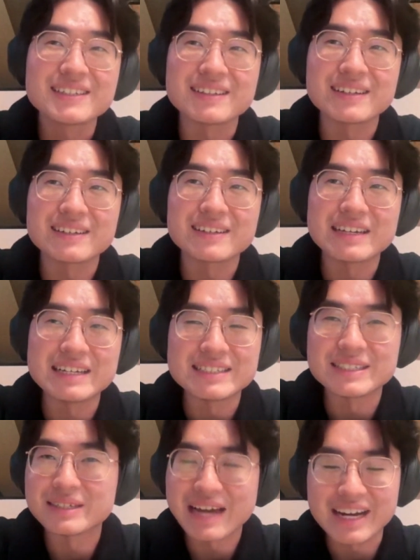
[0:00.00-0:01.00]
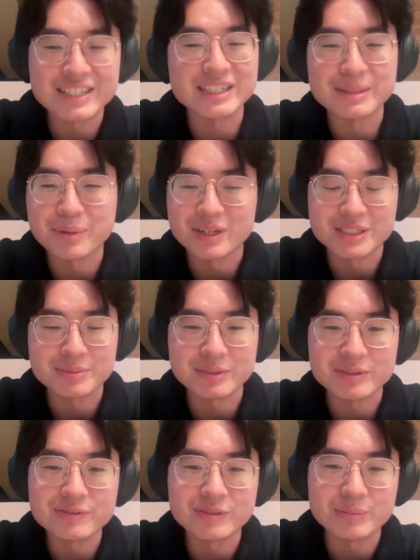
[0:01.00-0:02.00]
like, is it actually
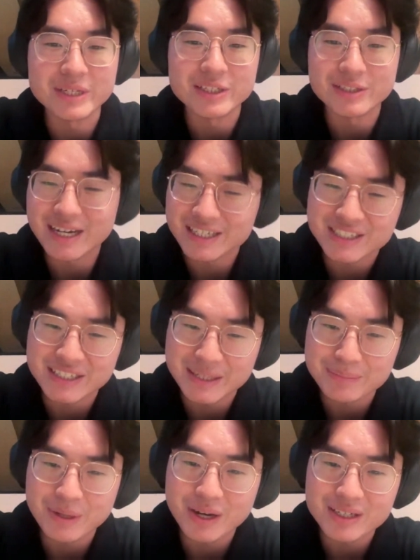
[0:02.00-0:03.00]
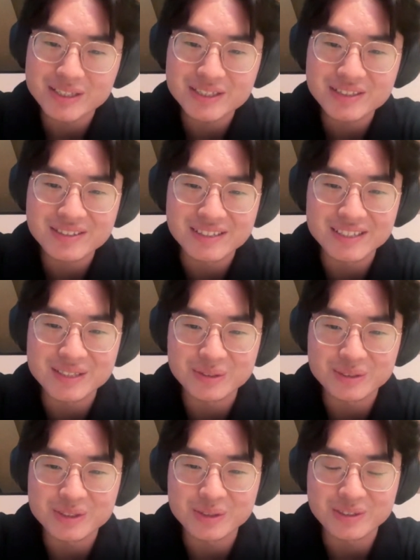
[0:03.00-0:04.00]
possible for me to actually get past this
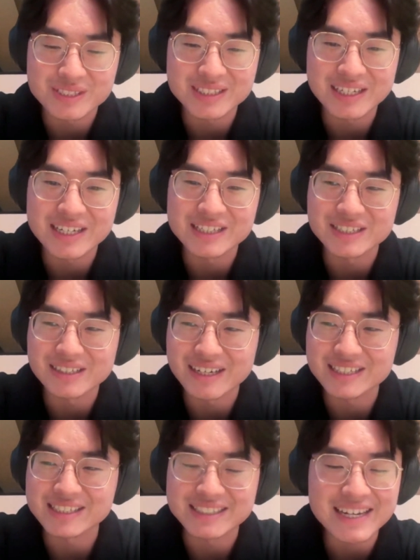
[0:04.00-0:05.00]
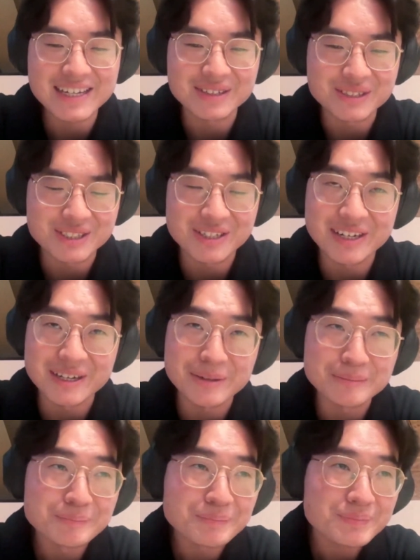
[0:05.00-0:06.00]
sort of stage and actually stay in
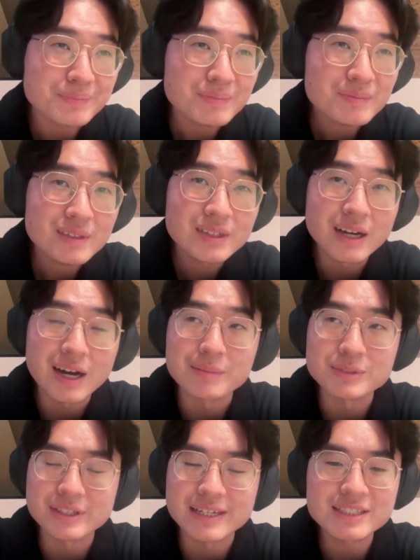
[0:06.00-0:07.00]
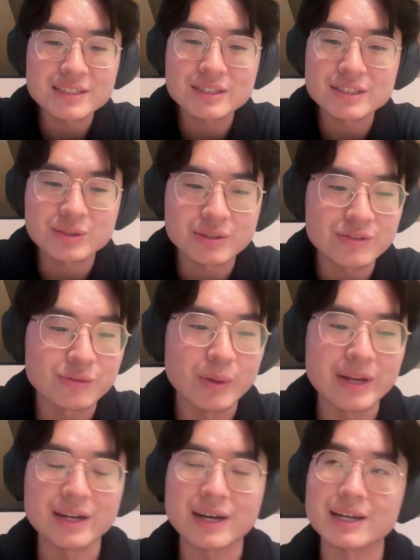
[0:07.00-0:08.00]
Australia? So that's sort of
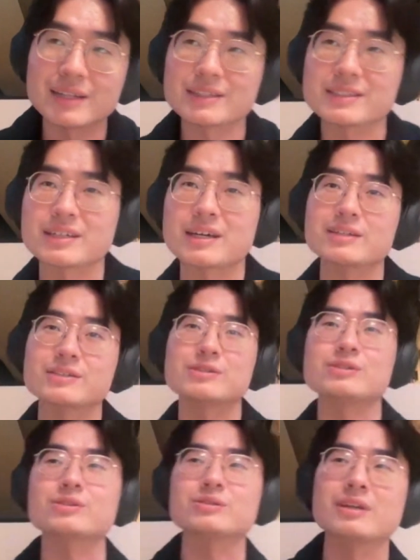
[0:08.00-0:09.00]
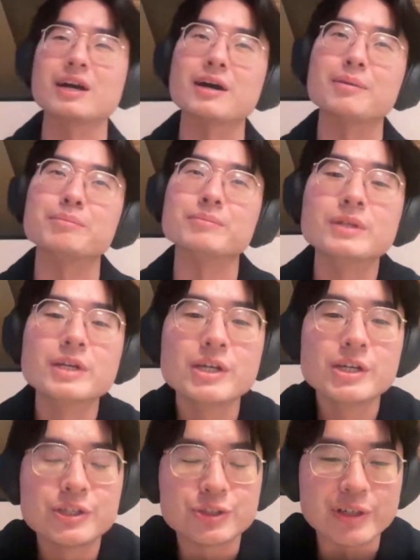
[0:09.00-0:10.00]
when I decided to
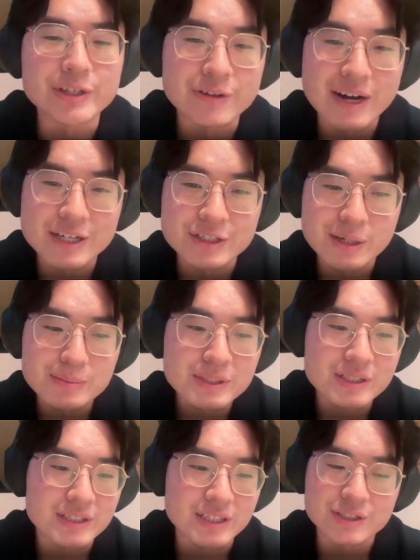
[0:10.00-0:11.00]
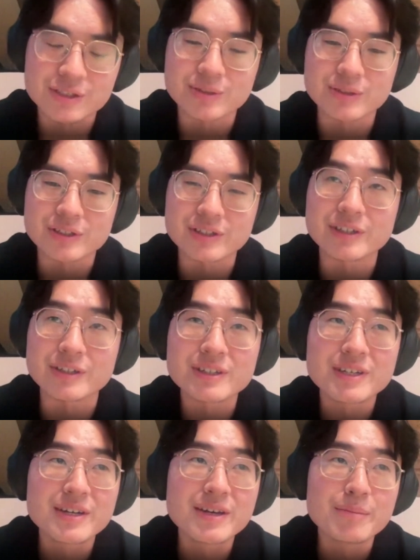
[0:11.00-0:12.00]
join grad jobs, because I just thought,
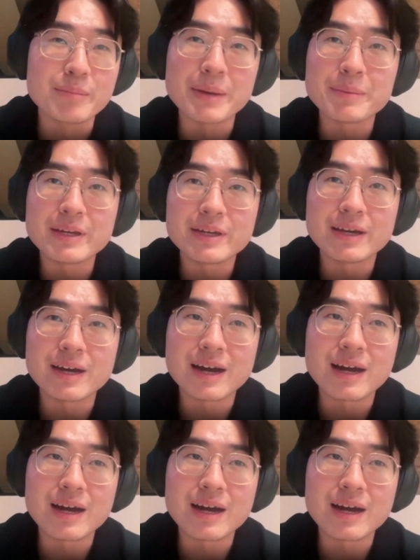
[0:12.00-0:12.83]
maybe